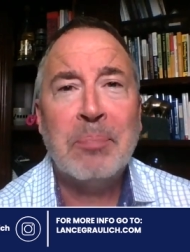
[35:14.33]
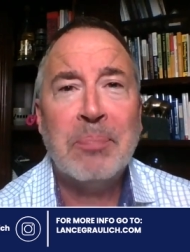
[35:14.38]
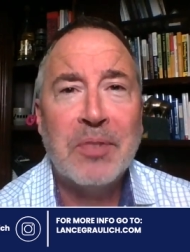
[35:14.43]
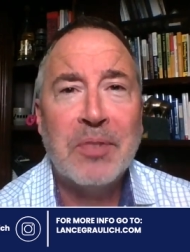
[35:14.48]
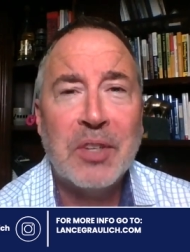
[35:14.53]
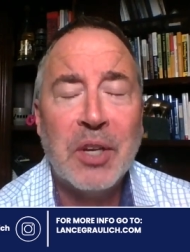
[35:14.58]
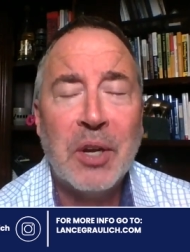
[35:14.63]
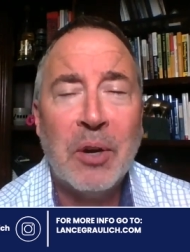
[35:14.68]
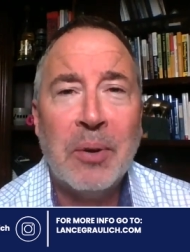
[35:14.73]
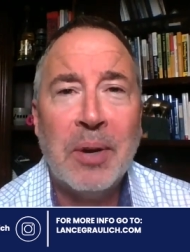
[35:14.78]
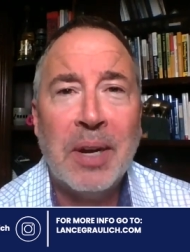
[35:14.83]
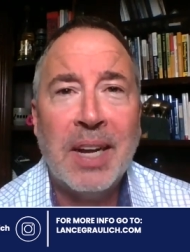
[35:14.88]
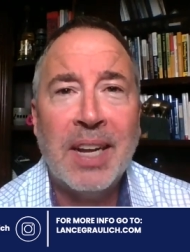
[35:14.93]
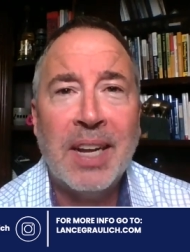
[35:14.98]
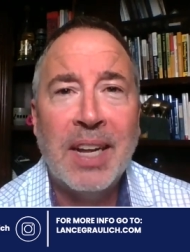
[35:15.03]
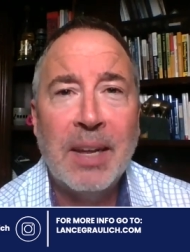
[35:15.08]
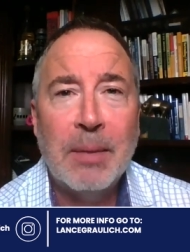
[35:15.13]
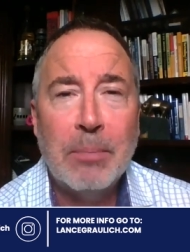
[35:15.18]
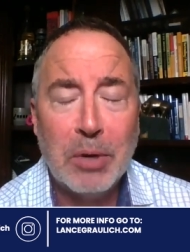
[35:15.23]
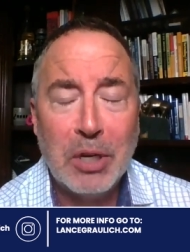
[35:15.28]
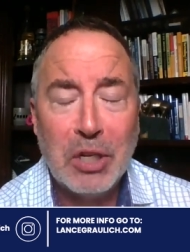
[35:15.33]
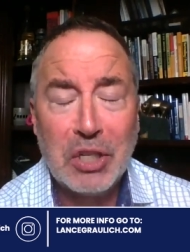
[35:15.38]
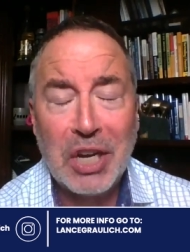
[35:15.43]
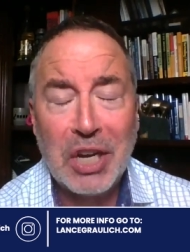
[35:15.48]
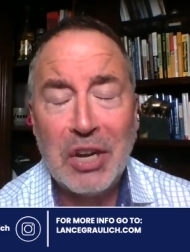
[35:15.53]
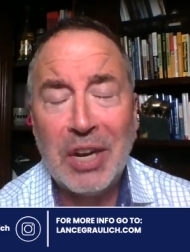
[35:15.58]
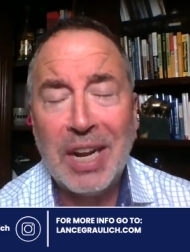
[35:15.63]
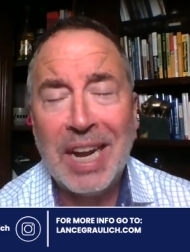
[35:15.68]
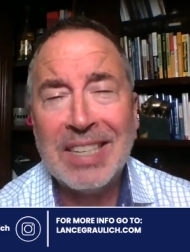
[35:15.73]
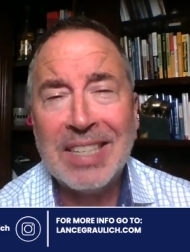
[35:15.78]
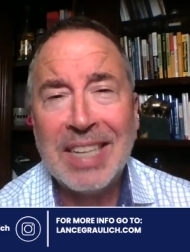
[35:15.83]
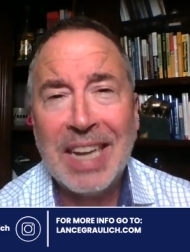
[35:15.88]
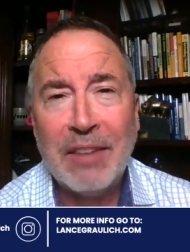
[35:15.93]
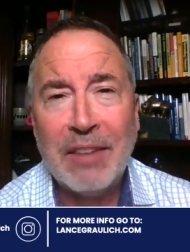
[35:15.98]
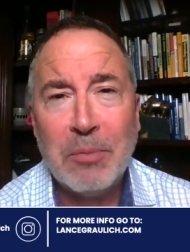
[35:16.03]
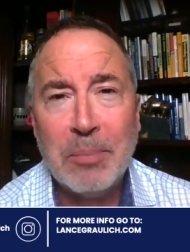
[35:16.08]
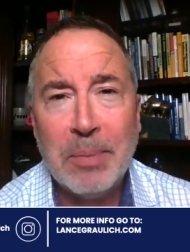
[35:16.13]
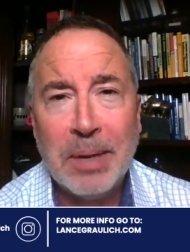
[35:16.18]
So uh, appreciate you guys having